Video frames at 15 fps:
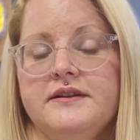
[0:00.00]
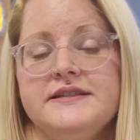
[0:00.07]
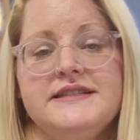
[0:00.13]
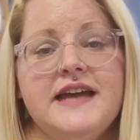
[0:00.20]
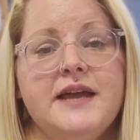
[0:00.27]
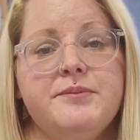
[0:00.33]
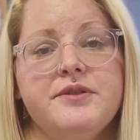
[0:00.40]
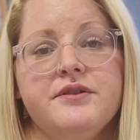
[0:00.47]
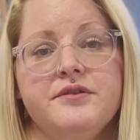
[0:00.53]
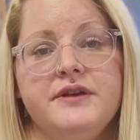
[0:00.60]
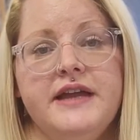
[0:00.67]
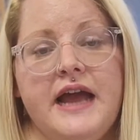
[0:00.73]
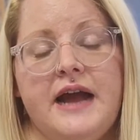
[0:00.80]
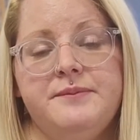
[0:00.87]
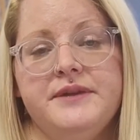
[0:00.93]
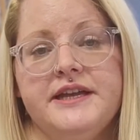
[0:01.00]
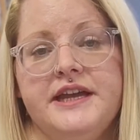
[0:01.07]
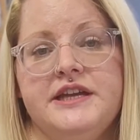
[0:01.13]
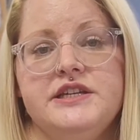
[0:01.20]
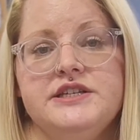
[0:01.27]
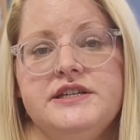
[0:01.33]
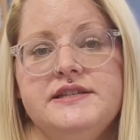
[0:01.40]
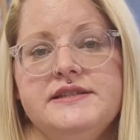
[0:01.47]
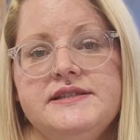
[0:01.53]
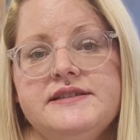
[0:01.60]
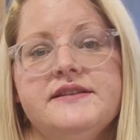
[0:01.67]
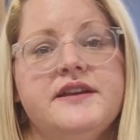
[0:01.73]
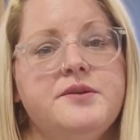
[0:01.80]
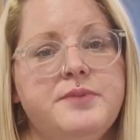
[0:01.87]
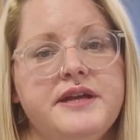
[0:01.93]
Type 3 applications
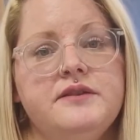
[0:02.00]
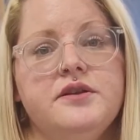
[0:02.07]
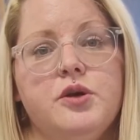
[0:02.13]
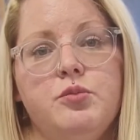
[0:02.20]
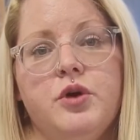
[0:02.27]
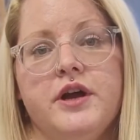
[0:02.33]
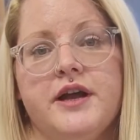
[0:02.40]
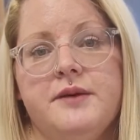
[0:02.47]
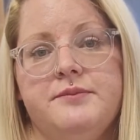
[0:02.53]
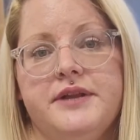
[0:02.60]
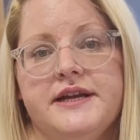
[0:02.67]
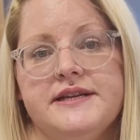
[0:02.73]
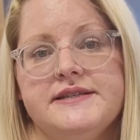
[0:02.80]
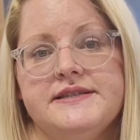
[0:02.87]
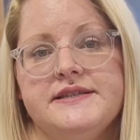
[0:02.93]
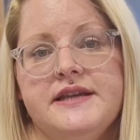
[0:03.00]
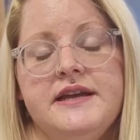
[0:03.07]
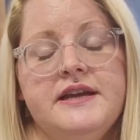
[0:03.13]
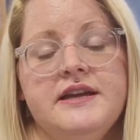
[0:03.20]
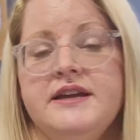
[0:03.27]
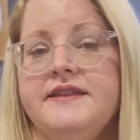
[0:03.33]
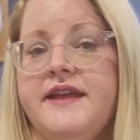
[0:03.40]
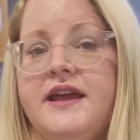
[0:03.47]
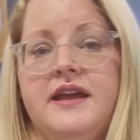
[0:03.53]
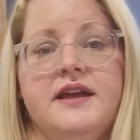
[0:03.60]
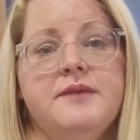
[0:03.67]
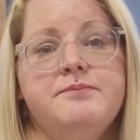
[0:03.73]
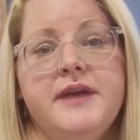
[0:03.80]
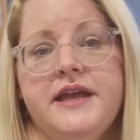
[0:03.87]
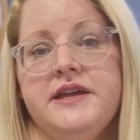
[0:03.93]
can be a little more complex. They
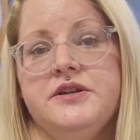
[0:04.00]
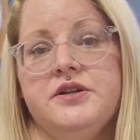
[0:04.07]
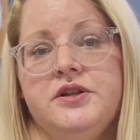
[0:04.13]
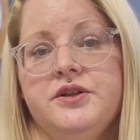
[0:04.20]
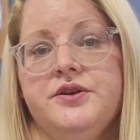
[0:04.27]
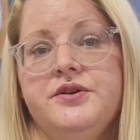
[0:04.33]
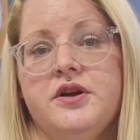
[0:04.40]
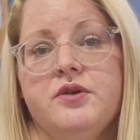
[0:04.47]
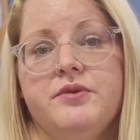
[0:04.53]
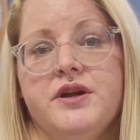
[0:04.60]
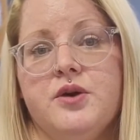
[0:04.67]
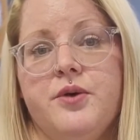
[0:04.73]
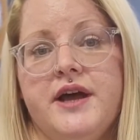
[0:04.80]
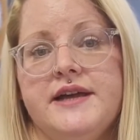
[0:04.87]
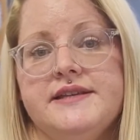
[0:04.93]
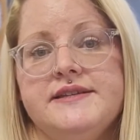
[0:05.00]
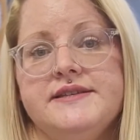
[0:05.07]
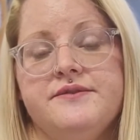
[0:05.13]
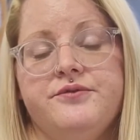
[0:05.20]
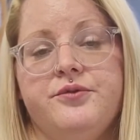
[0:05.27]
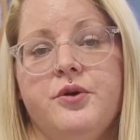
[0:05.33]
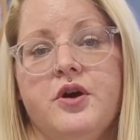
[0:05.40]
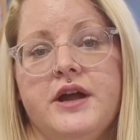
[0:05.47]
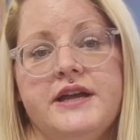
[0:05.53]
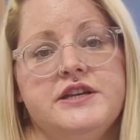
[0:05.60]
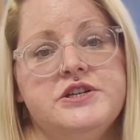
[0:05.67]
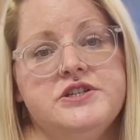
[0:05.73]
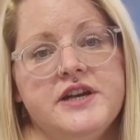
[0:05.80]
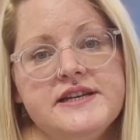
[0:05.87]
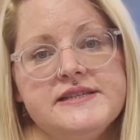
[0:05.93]
may include a request for an
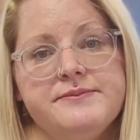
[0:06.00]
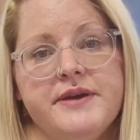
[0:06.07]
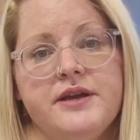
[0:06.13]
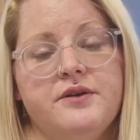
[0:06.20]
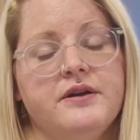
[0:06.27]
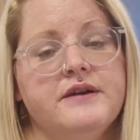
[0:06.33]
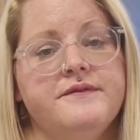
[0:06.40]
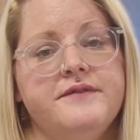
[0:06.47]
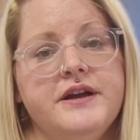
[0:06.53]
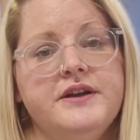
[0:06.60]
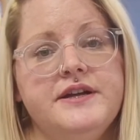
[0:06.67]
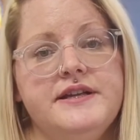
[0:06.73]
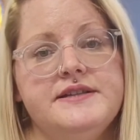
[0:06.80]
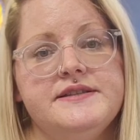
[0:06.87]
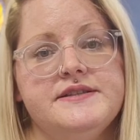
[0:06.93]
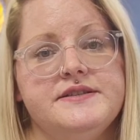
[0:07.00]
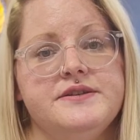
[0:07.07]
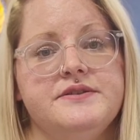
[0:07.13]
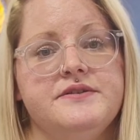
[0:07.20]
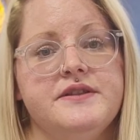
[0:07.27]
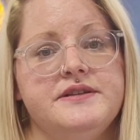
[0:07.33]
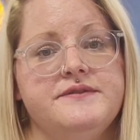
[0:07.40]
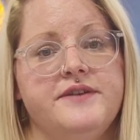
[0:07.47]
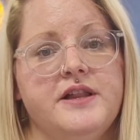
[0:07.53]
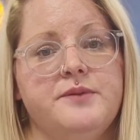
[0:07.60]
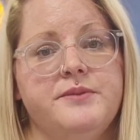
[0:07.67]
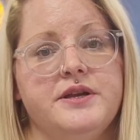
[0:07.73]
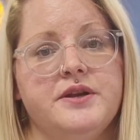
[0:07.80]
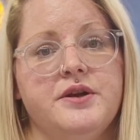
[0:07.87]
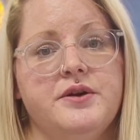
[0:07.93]
adjustment or a variance to the
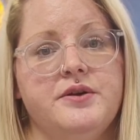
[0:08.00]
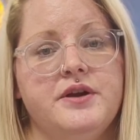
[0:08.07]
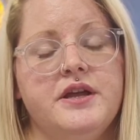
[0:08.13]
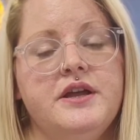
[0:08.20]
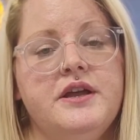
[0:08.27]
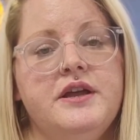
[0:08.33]
development code.